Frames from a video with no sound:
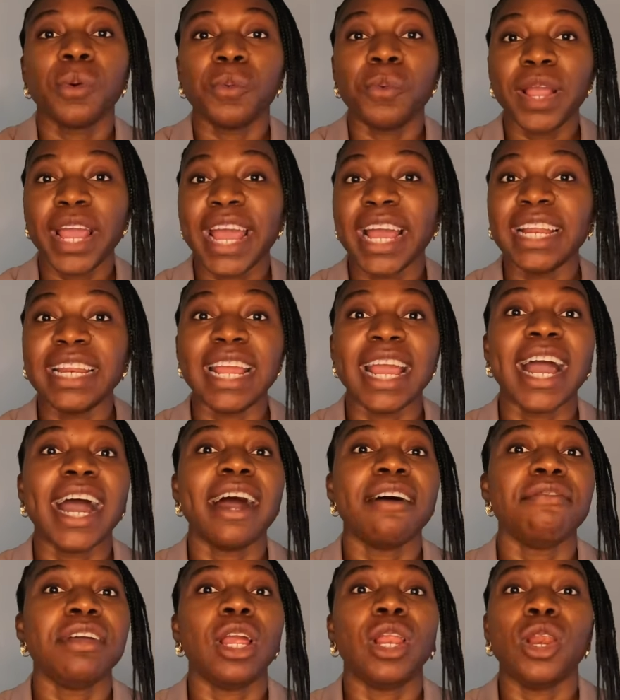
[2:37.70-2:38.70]
where they
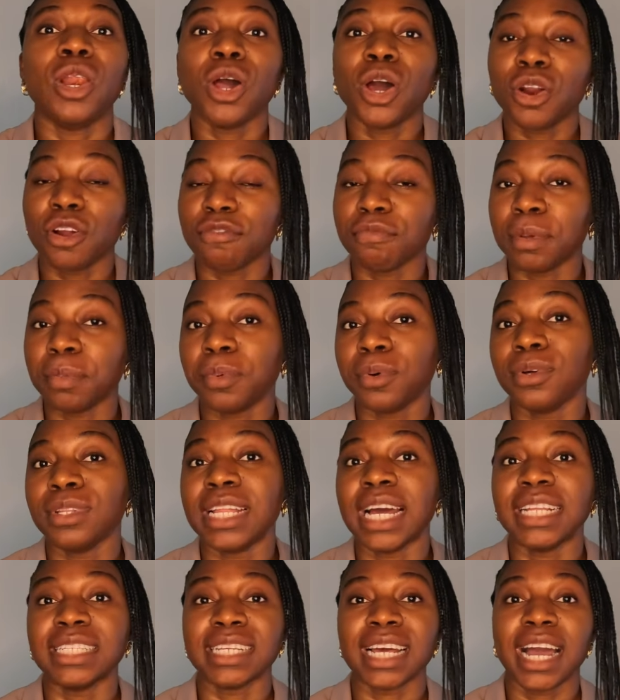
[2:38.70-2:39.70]
have a lot of people
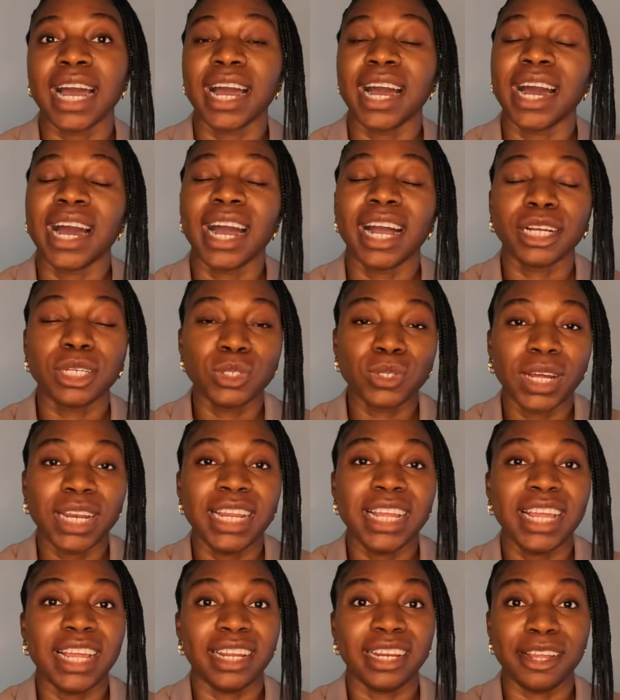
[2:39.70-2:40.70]
that are
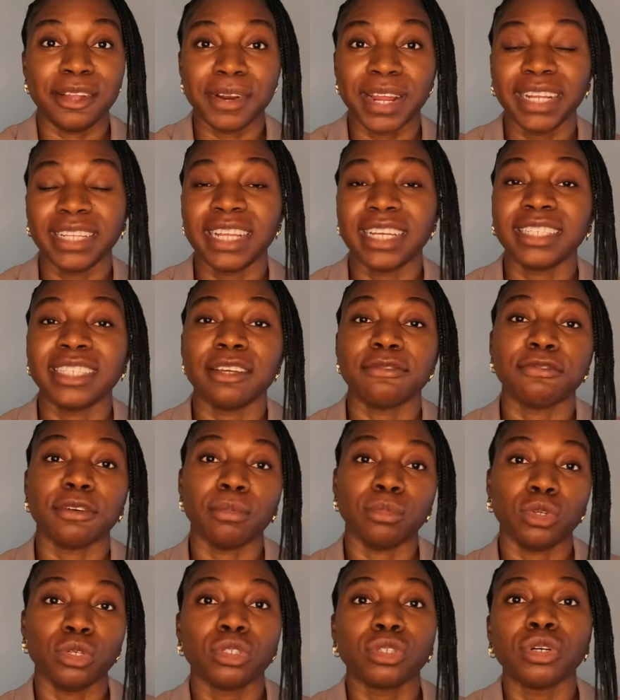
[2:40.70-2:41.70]
actually in the United States
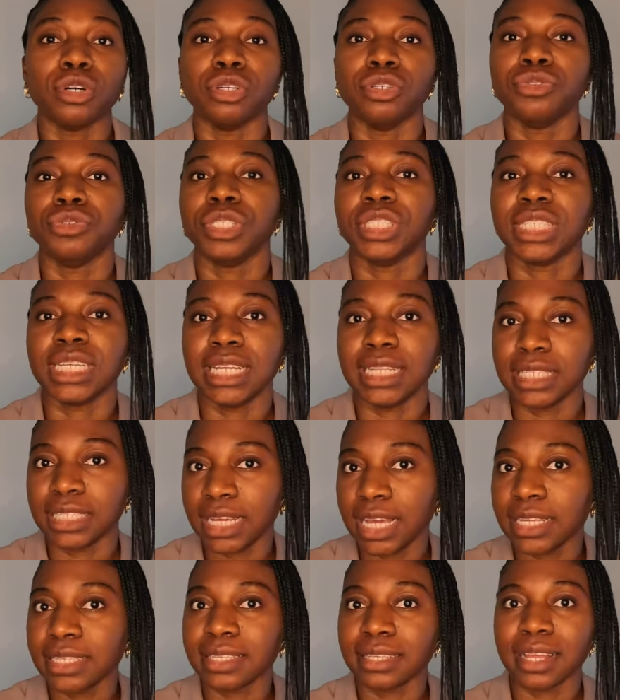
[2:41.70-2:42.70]
from those countries, it
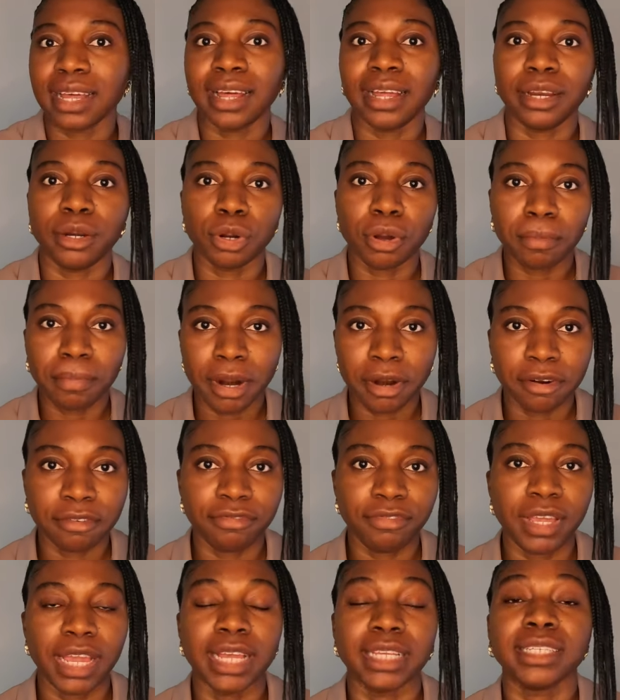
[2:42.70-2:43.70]
takes a number
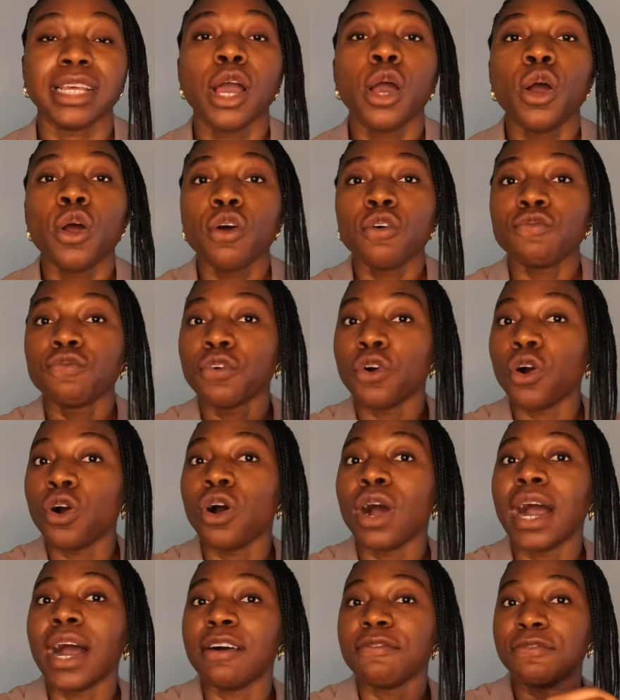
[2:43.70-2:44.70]
of years.
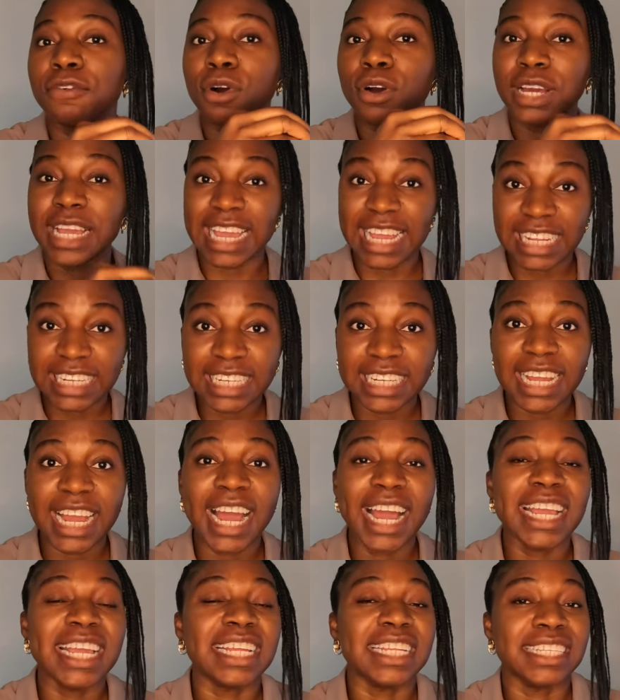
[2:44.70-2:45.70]
For for
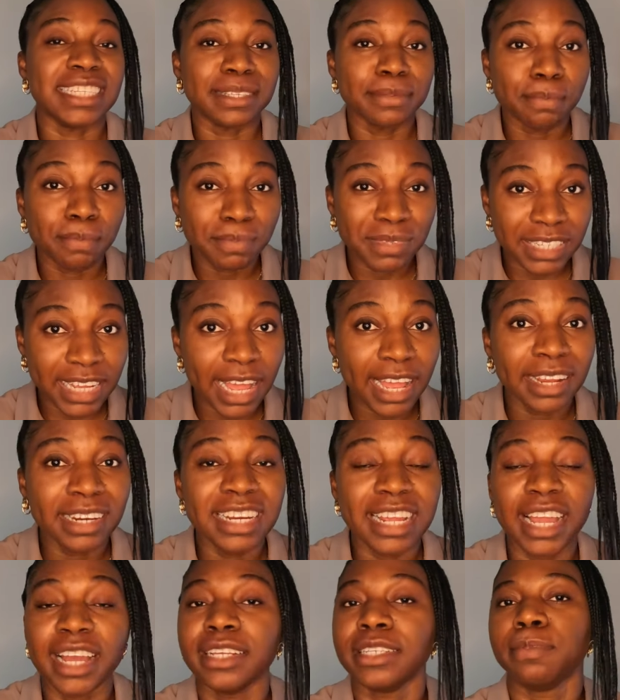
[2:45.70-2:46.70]
India, it's
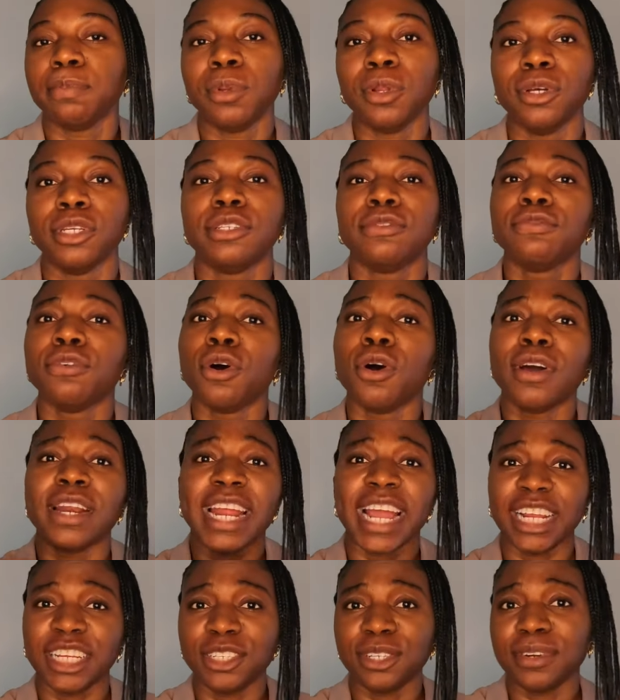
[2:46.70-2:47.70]
ten years plus. For
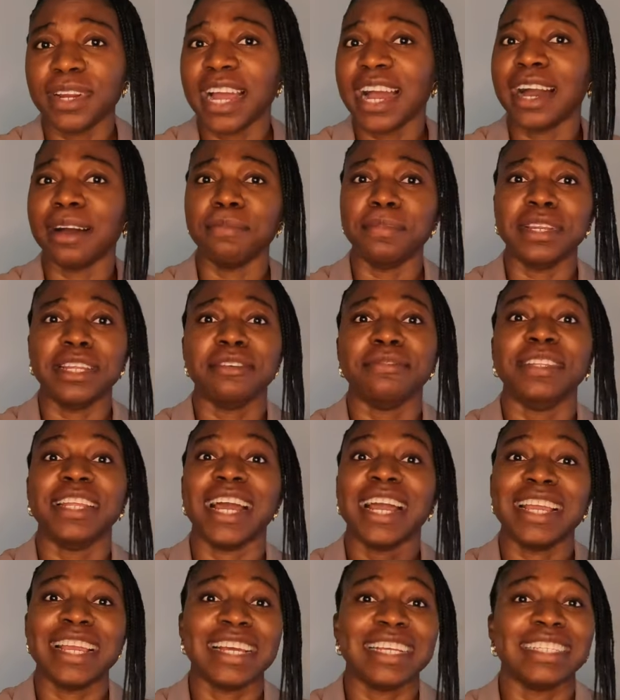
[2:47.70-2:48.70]
Nigeria, I believe
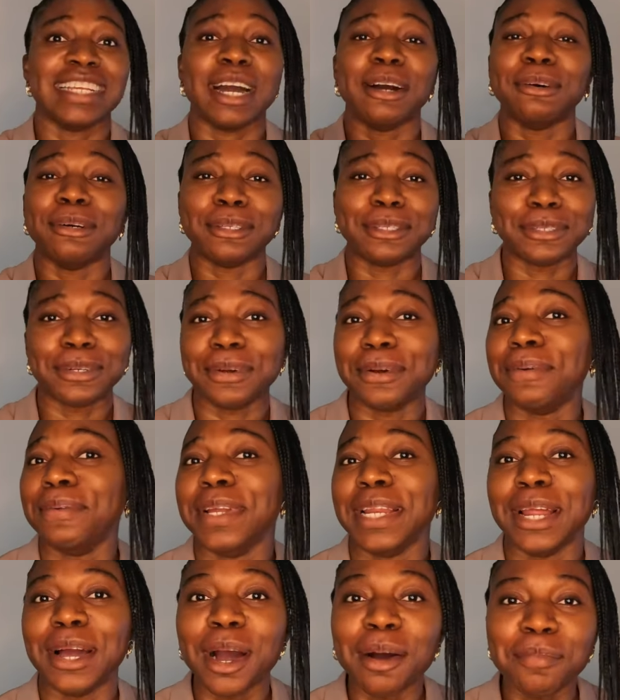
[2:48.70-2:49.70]
their years are also
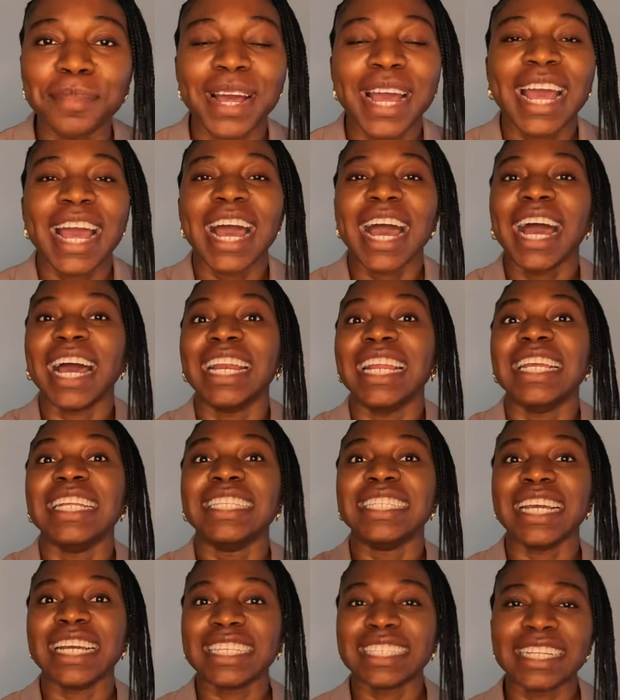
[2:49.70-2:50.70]
going up and
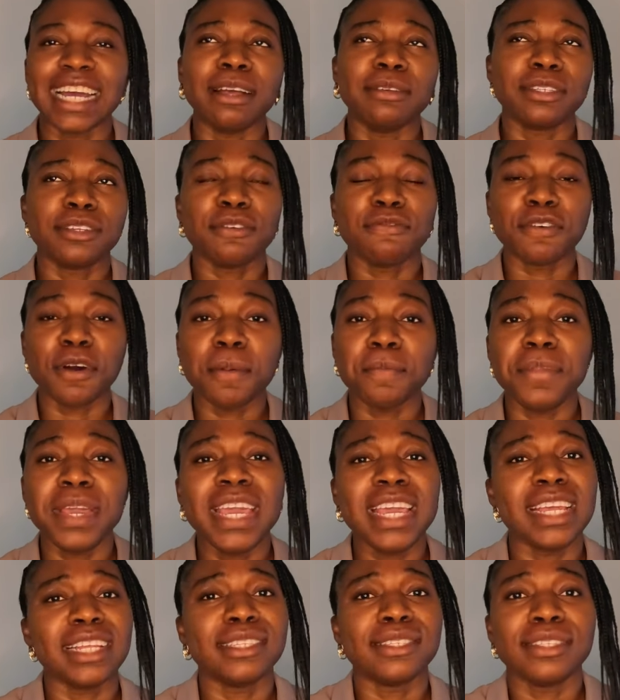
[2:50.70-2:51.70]
it takes time. So for
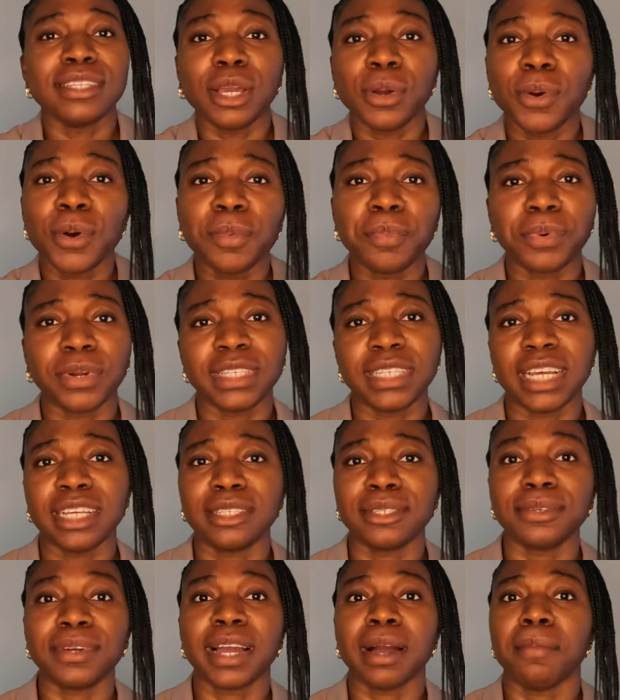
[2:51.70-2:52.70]
me, it's the whole
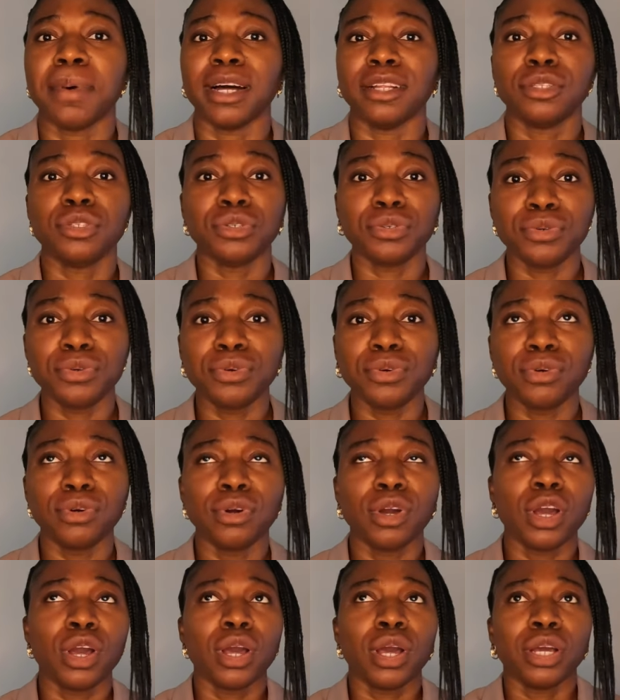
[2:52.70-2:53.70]
process took about
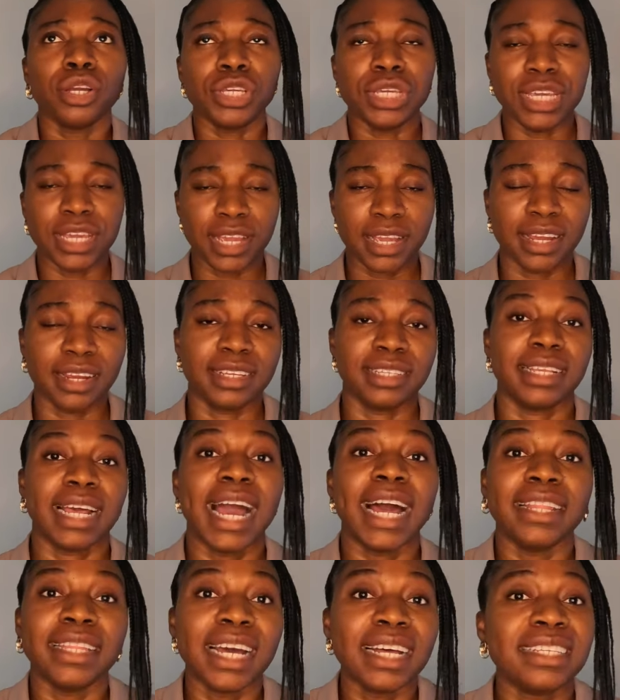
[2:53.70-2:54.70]
two years,
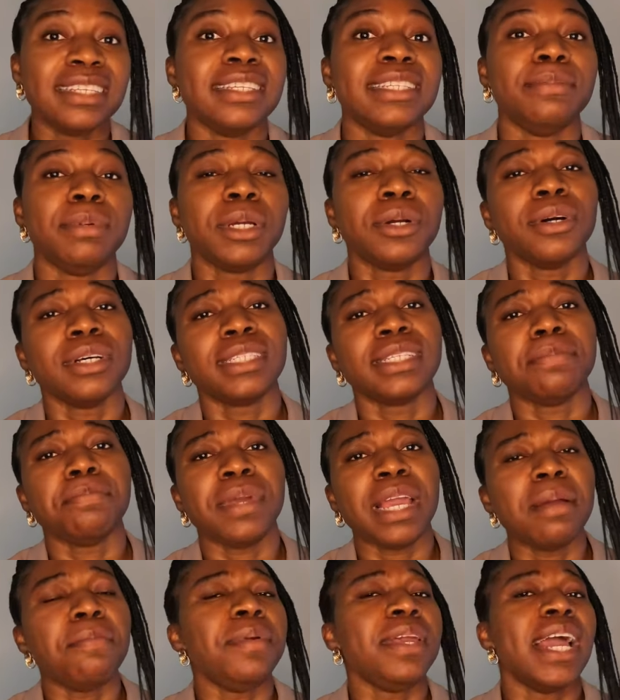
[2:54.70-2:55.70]
and that is because
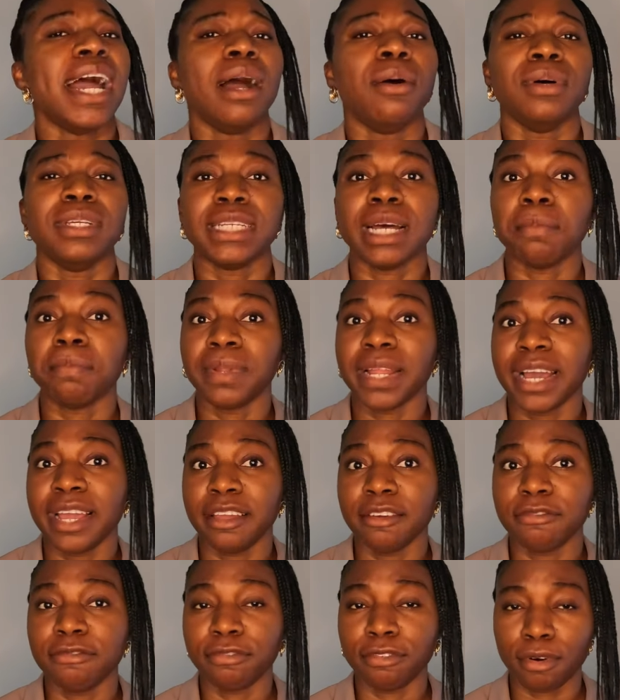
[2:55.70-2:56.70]
maybe I was
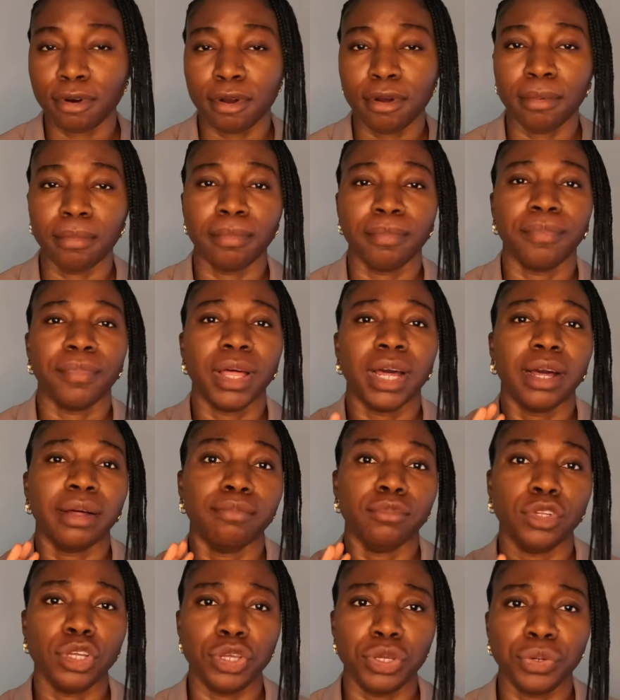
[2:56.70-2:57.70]
applying from
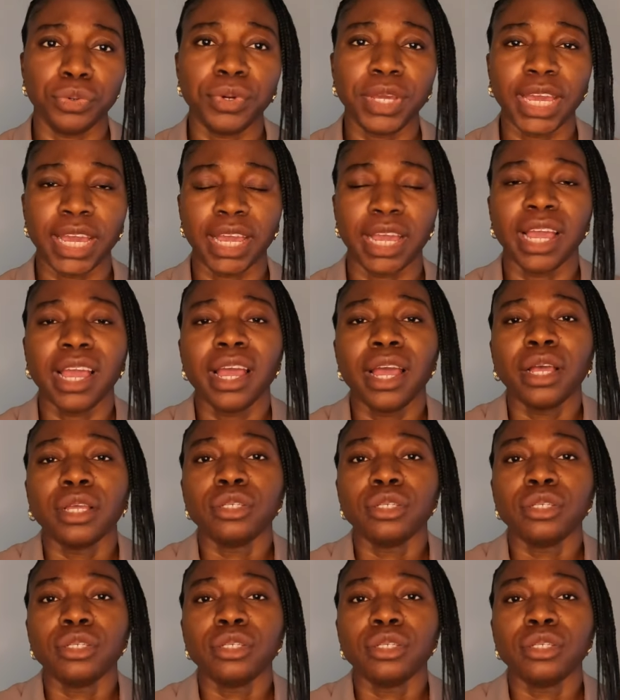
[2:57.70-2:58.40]
um the U K.